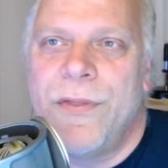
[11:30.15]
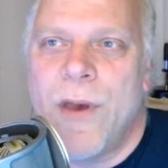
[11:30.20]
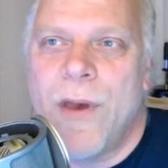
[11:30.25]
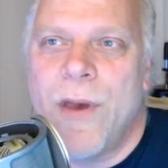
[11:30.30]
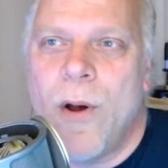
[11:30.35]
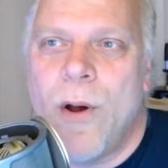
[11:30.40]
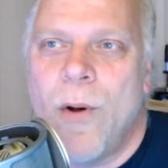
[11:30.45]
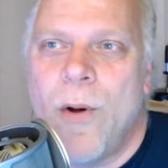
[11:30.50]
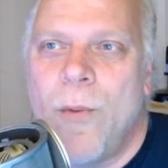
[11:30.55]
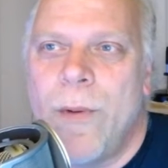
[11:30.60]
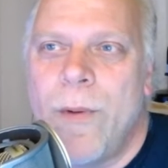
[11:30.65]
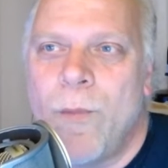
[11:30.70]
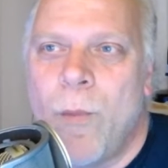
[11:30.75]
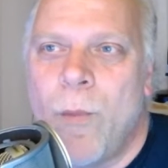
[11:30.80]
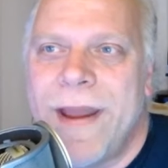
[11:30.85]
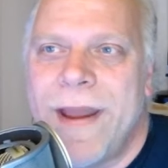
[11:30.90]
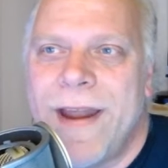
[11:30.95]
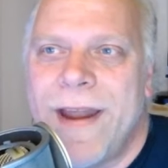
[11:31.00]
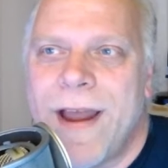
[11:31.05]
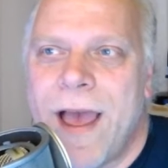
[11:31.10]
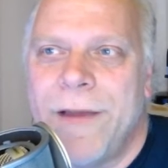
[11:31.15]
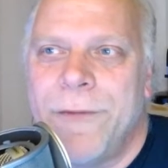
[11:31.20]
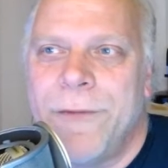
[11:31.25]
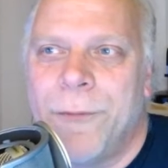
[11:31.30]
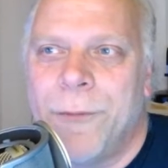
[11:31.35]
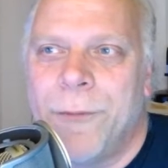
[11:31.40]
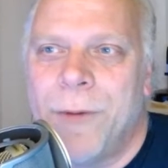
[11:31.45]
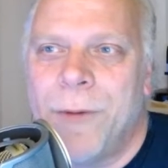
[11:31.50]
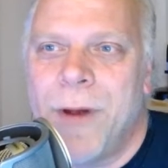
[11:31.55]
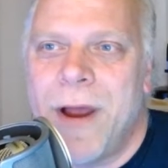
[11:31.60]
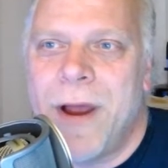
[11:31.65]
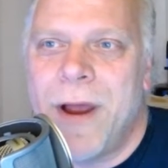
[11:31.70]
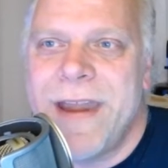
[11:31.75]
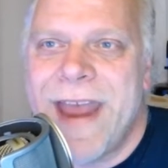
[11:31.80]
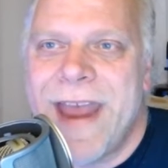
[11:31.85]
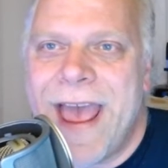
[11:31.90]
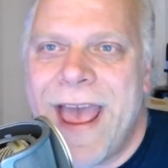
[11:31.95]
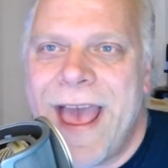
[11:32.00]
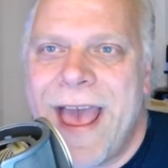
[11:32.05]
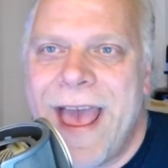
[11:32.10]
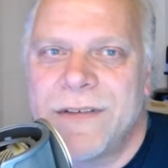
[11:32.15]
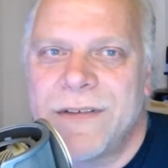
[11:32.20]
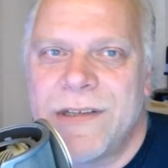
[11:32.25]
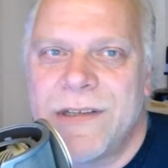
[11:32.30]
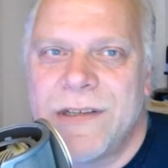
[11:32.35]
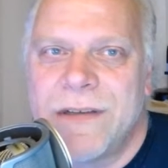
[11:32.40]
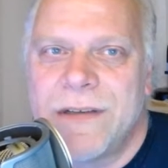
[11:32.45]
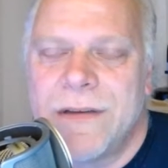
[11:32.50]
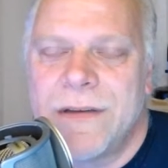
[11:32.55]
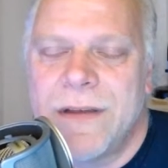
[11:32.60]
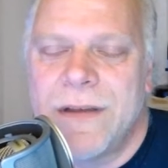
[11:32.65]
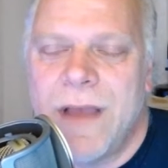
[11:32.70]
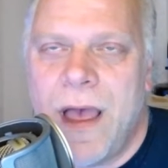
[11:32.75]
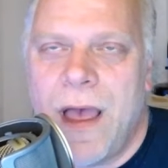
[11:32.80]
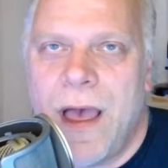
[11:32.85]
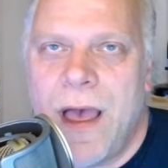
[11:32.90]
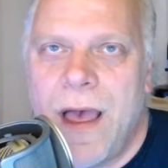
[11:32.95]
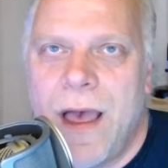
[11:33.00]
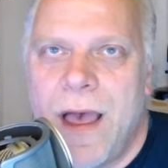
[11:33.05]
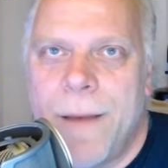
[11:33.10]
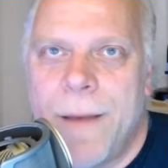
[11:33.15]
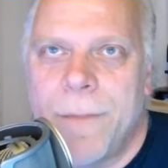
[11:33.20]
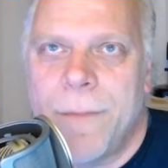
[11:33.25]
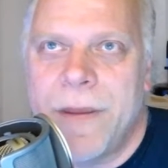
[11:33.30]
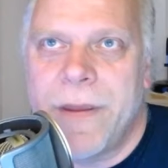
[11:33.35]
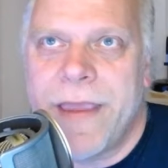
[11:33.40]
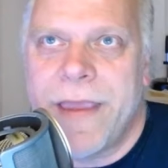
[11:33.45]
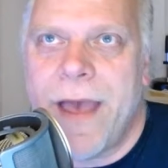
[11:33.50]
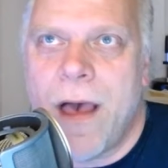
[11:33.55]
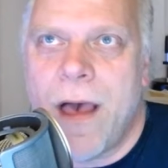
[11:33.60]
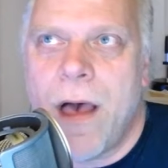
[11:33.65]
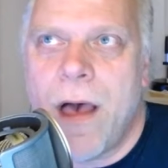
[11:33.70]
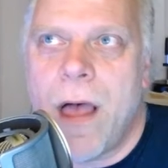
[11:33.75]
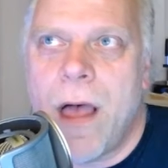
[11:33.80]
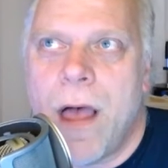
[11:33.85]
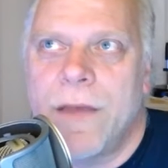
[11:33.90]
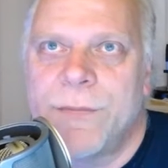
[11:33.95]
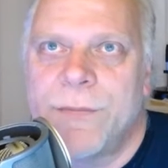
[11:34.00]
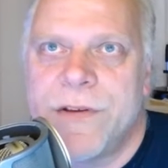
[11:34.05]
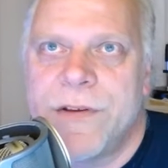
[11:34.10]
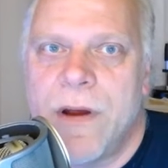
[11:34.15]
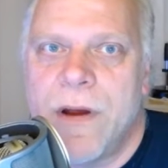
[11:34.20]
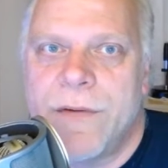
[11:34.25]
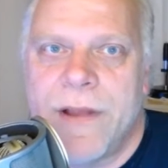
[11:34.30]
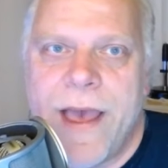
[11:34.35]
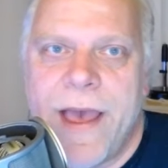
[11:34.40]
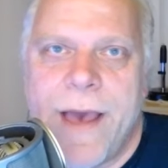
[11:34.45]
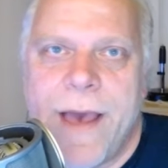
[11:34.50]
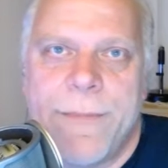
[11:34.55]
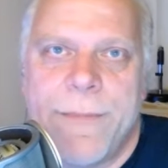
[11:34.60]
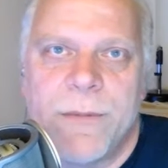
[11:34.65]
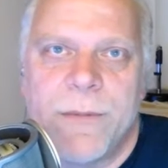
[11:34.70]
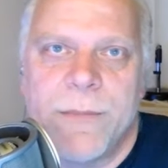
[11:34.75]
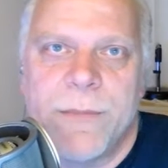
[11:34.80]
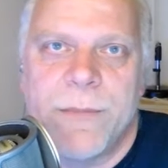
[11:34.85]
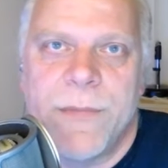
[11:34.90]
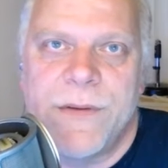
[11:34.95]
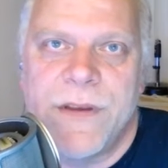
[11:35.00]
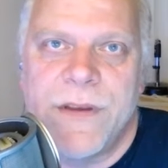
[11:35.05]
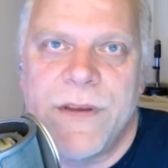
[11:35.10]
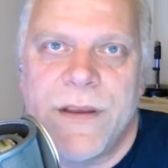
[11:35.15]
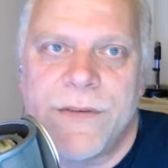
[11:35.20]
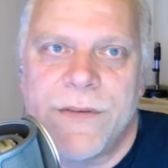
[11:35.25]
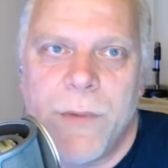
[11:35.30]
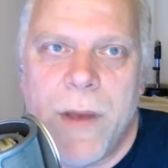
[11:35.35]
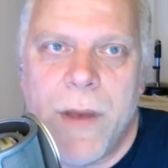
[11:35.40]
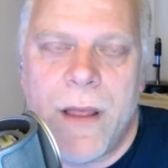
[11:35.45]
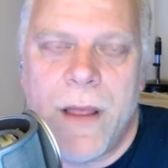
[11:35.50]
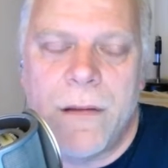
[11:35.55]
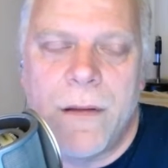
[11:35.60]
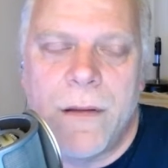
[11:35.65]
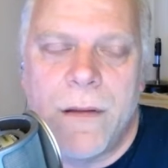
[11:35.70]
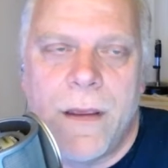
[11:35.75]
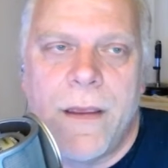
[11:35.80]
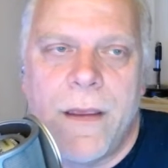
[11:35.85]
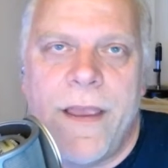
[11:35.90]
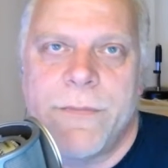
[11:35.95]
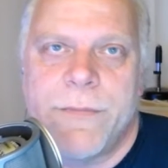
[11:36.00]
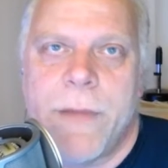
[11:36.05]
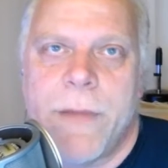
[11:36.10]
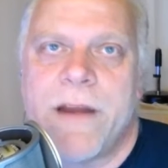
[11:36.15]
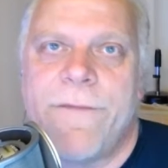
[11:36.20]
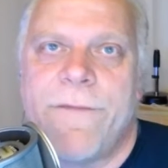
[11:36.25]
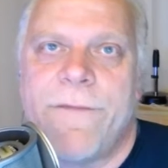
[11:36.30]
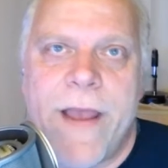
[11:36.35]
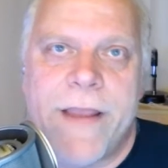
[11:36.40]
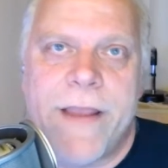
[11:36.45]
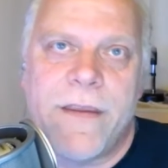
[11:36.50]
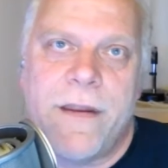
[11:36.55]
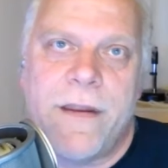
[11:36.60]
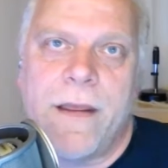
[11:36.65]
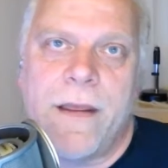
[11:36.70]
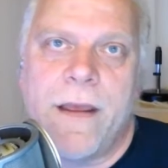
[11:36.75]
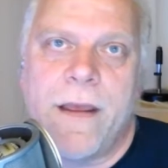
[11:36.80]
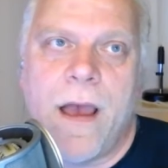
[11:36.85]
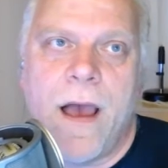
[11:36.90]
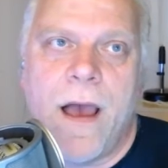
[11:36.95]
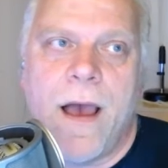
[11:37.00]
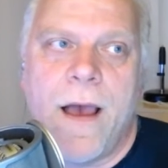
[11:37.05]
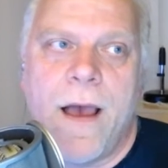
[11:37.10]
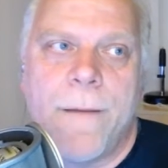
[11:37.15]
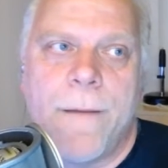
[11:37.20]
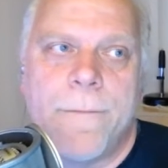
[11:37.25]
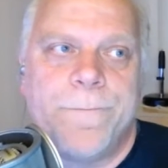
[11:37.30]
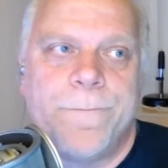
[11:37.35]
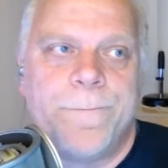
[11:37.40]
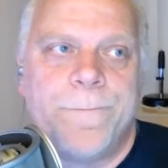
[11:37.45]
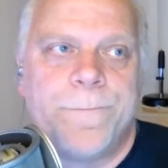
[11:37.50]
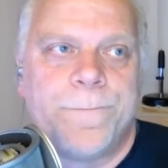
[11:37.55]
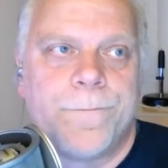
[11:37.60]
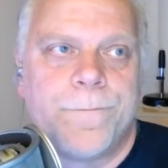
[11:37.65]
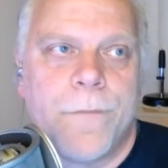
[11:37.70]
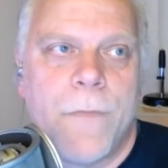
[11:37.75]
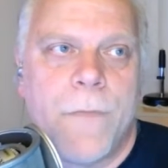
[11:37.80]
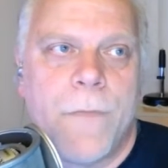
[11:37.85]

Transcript: Though when I run out, um, yeah, I'll, I'll switch over to Apple Music as well. As a matter of fact, um,